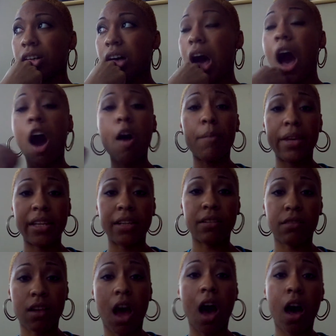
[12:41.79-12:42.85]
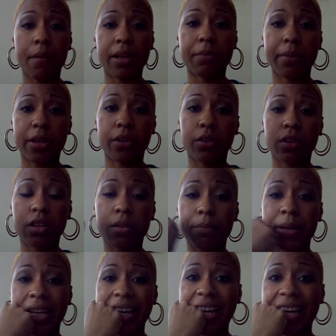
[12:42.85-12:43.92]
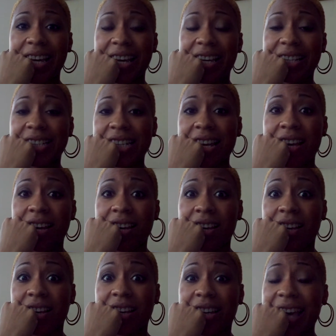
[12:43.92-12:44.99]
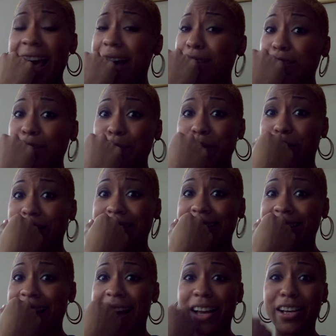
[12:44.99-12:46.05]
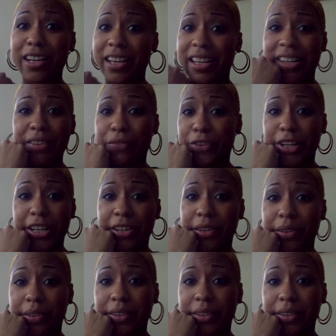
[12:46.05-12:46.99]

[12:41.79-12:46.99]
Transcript: almond almond milk because cow's milk is not good for you.